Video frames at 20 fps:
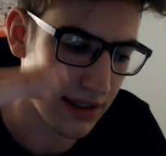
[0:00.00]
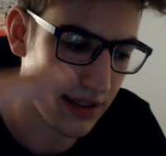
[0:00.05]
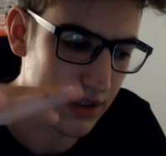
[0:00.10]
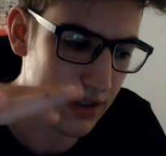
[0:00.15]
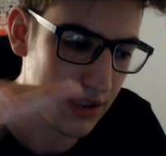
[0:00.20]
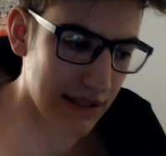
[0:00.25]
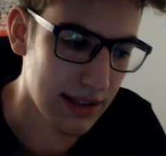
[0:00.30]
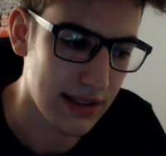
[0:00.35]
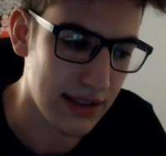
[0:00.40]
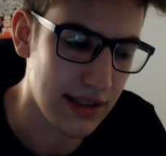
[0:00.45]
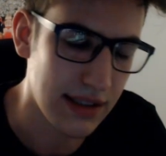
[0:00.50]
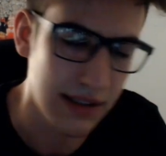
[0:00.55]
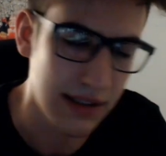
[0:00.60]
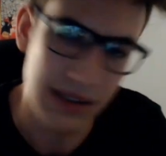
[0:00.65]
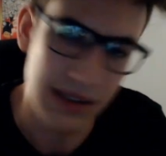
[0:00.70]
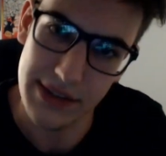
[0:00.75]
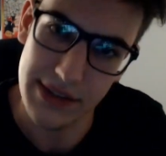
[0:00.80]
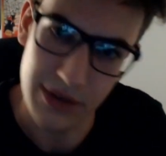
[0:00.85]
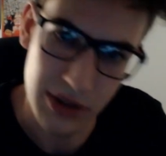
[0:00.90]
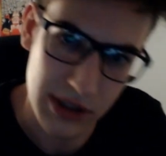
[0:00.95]
is in
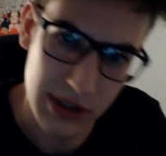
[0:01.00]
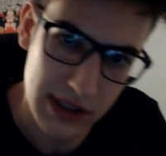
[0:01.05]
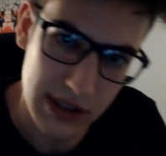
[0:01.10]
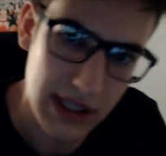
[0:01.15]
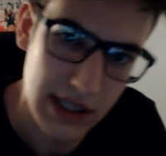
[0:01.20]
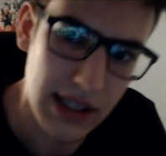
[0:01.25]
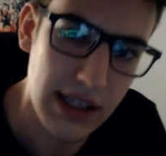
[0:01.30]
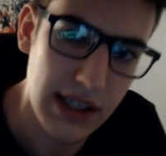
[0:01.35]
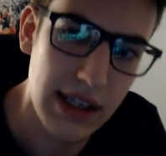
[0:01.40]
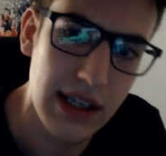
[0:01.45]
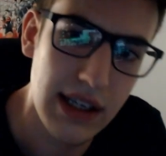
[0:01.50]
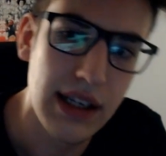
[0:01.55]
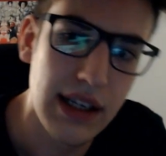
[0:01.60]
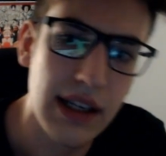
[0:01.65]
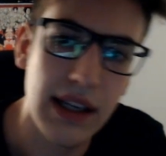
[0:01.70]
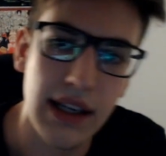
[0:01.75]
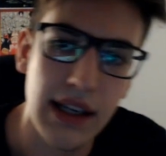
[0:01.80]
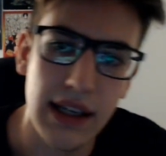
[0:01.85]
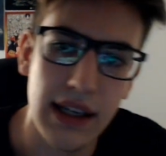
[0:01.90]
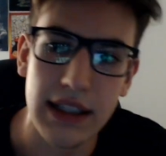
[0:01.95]
this world,
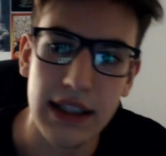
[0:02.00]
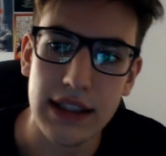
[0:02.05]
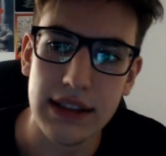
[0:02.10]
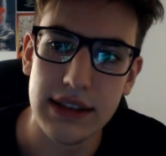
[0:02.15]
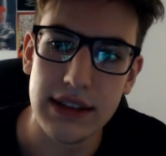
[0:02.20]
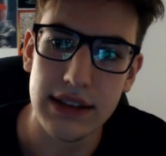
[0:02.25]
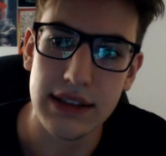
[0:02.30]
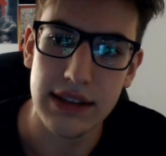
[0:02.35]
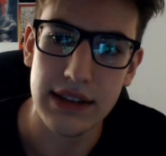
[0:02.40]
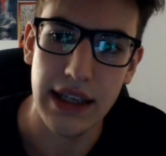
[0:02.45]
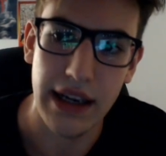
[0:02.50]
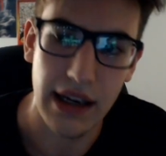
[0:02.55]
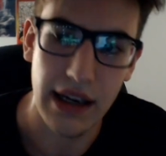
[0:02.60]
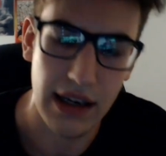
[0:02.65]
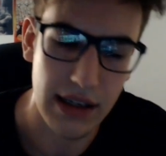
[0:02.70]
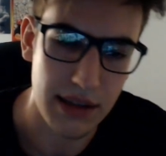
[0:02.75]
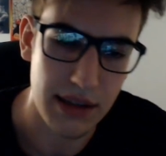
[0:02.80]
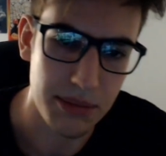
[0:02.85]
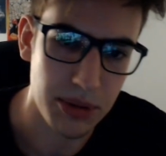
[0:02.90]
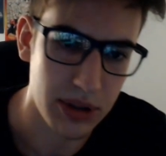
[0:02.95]
and they
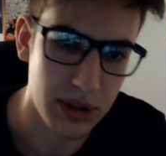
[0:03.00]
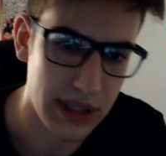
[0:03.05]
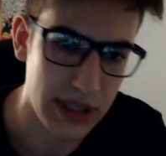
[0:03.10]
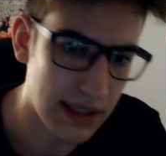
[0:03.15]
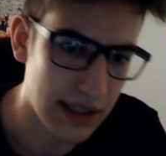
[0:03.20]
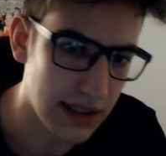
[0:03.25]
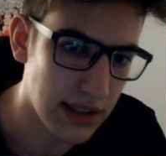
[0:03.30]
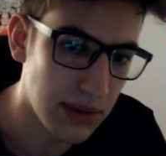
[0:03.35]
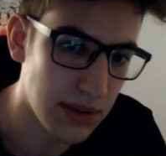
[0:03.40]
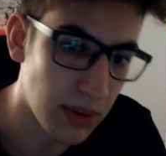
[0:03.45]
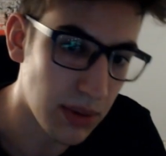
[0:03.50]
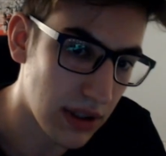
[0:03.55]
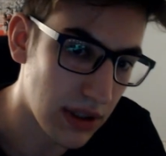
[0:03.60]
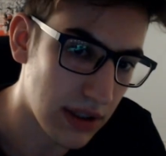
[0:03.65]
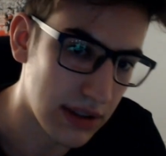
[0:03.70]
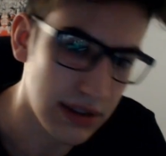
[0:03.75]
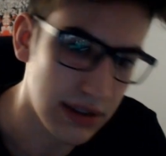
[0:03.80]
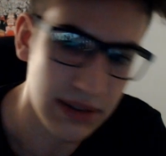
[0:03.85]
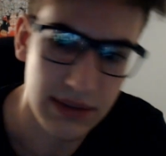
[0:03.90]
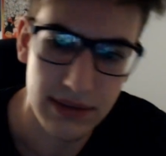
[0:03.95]
are protecting the
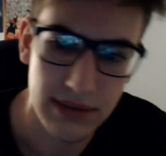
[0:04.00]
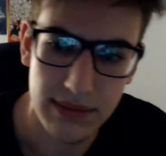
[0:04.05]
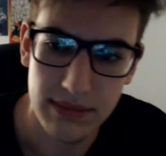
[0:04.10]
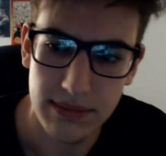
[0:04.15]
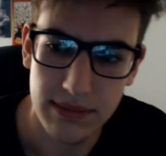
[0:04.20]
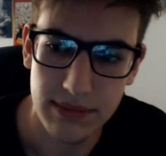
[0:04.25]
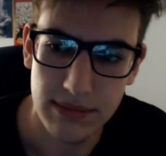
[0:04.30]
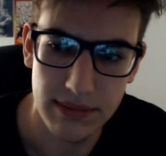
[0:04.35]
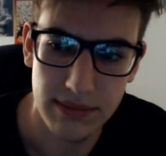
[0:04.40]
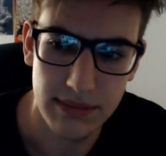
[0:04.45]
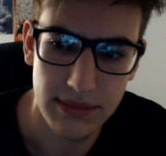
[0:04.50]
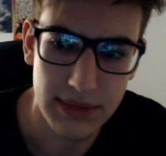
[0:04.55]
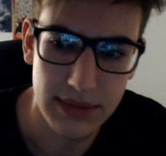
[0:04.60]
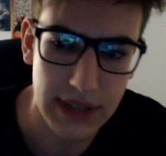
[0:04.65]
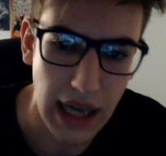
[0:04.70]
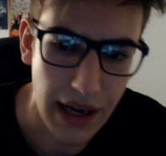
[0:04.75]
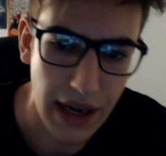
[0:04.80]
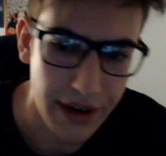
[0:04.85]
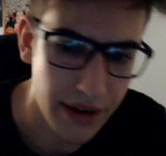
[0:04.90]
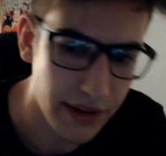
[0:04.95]
world,
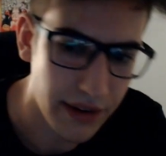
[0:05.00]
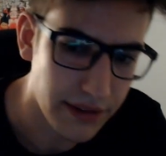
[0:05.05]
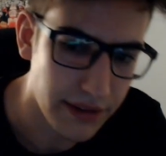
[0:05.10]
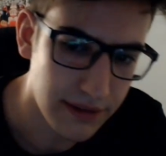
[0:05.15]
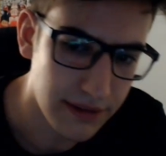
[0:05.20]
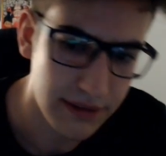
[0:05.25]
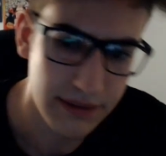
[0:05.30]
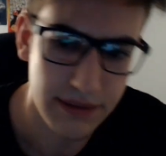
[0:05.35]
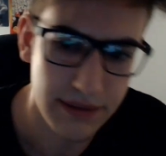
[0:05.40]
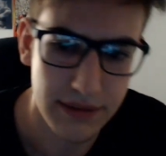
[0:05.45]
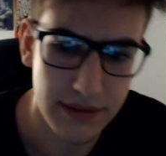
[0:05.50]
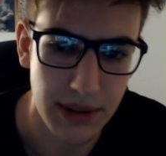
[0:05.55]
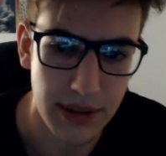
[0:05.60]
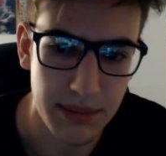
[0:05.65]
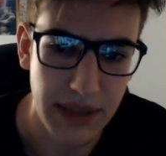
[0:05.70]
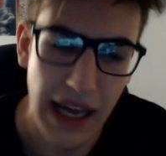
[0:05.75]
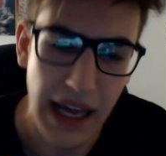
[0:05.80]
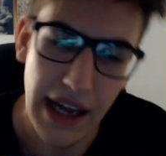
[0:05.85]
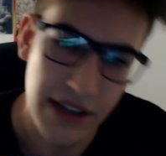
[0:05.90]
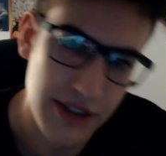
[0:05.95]
kind of, from
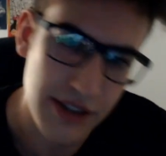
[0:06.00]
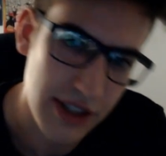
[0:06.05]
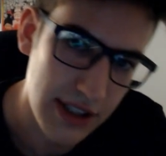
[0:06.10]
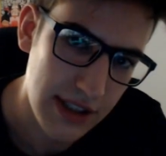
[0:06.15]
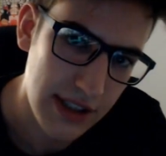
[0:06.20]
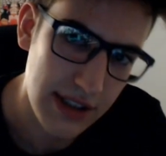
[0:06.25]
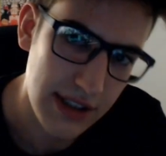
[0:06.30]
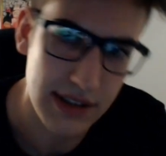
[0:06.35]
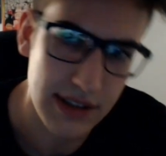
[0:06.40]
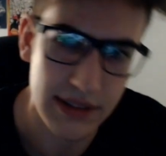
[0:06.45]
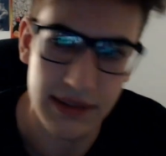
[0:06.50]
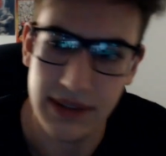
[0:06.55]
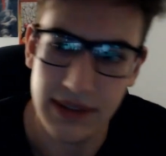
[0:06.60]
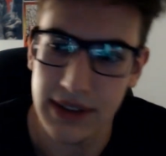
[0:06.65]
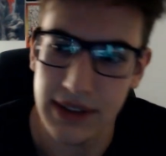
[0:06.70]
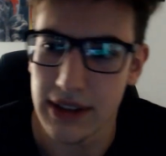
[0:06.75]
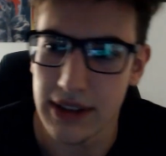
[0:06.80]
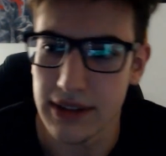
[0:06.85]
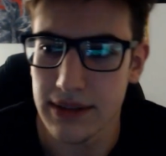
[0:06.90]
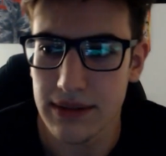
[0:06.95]
dangers, and you
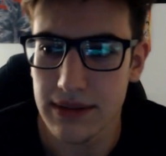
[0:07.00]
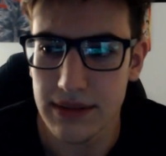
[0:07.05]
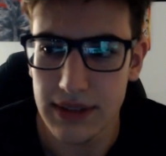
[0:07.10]
know.